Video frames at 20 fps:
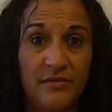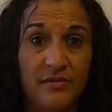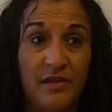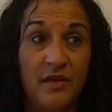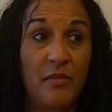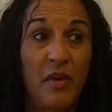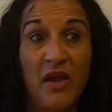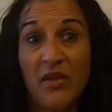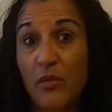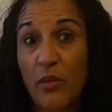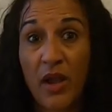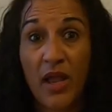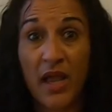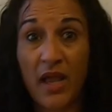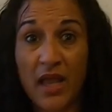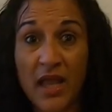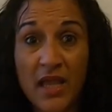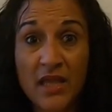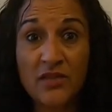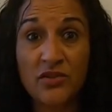And by the way,
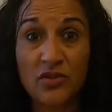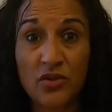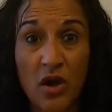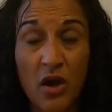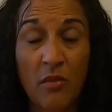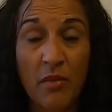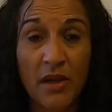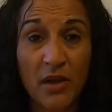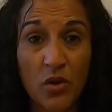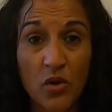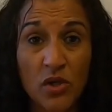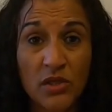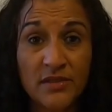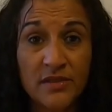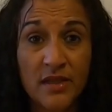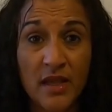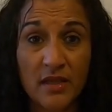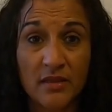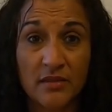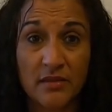I aced all my
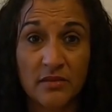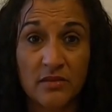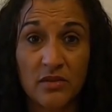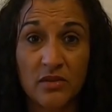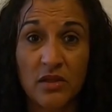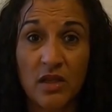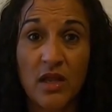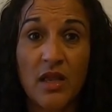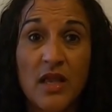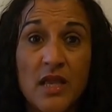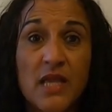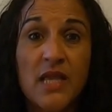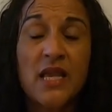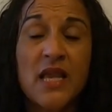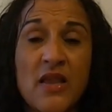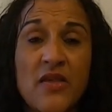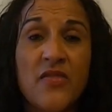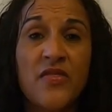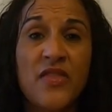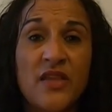courses
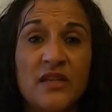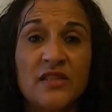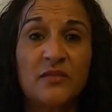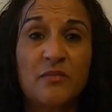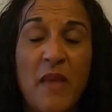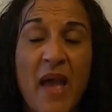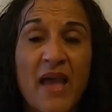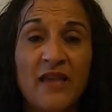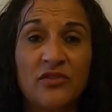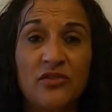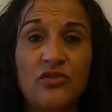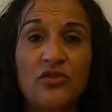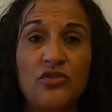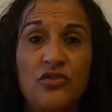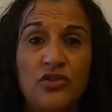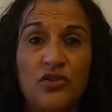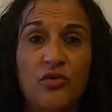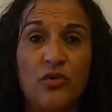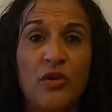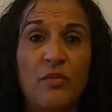in this master's
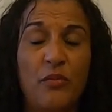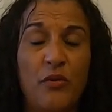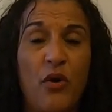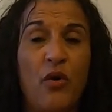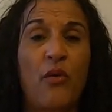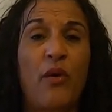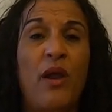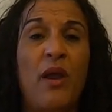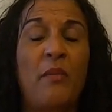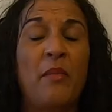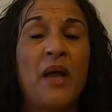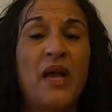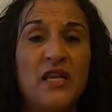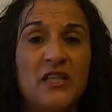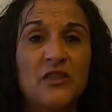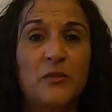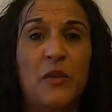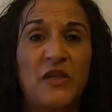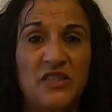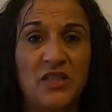degree program
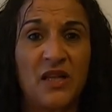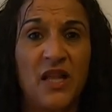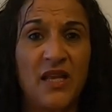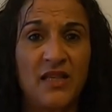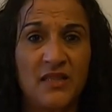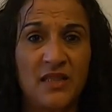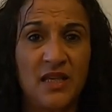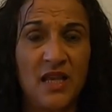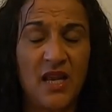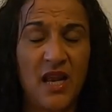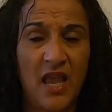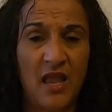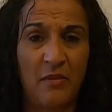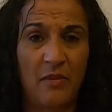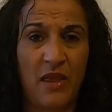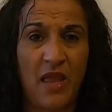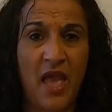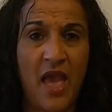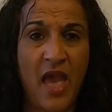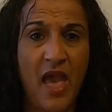specializing in
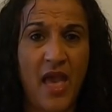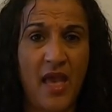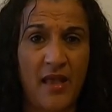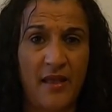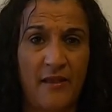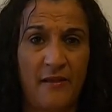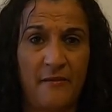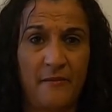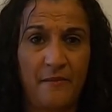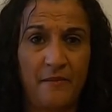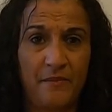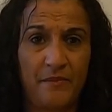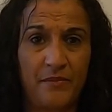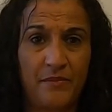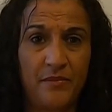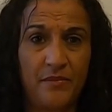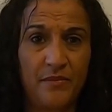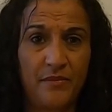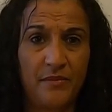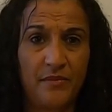ABA.
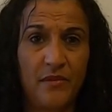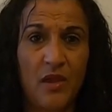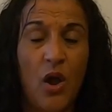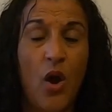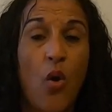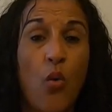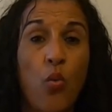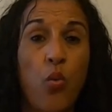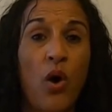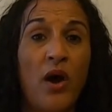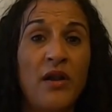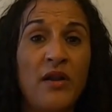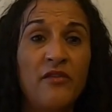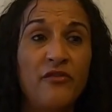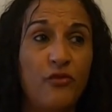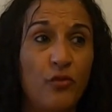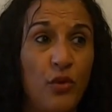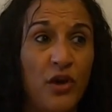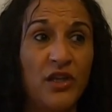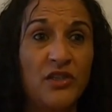One
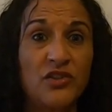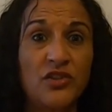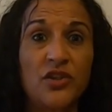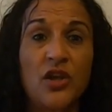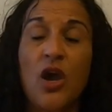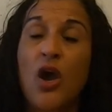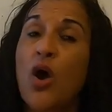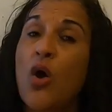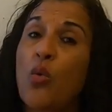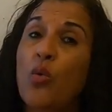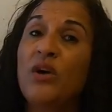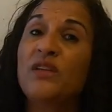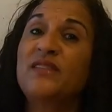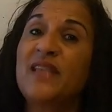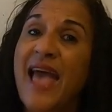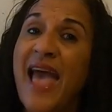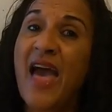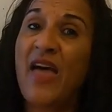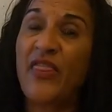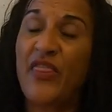of which was
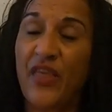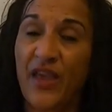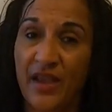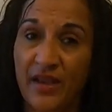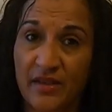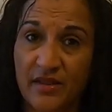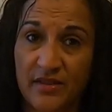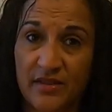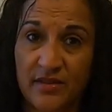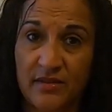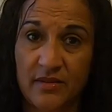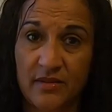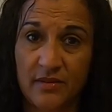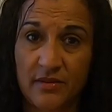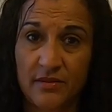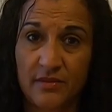ethics.